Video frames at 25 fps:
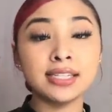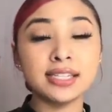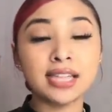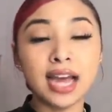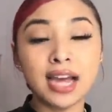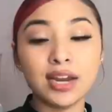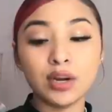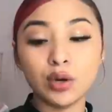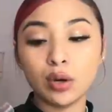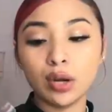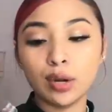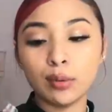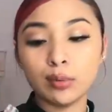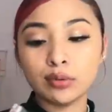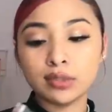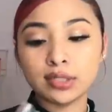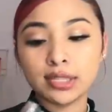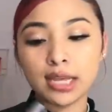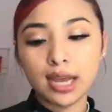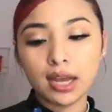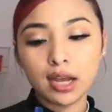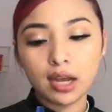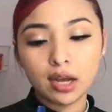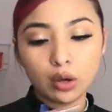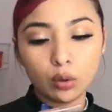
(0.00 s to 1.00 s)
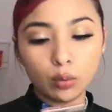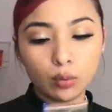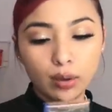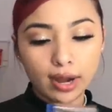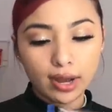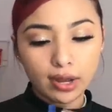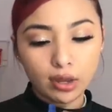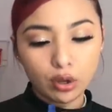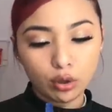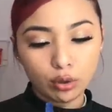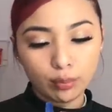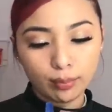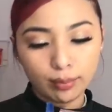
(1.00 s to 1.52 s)
I know it will take a
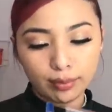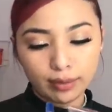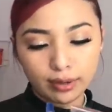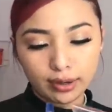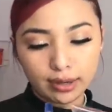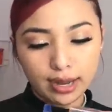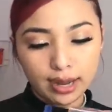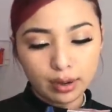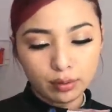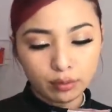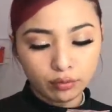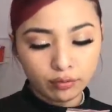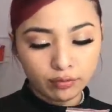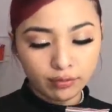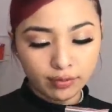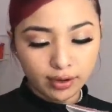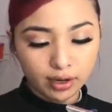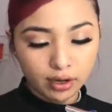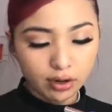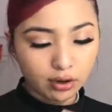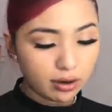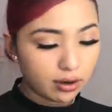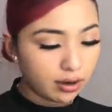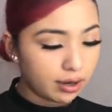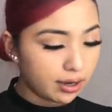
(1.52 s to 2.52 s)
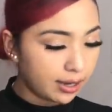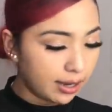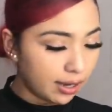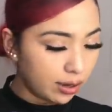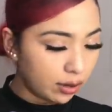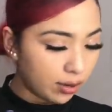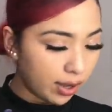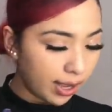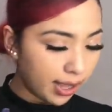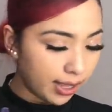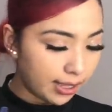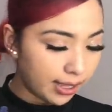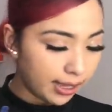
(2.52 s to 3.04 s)
while, but I will figure it out,
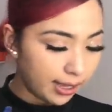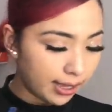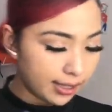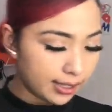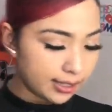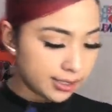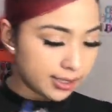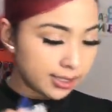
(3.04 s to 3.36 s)
I guess.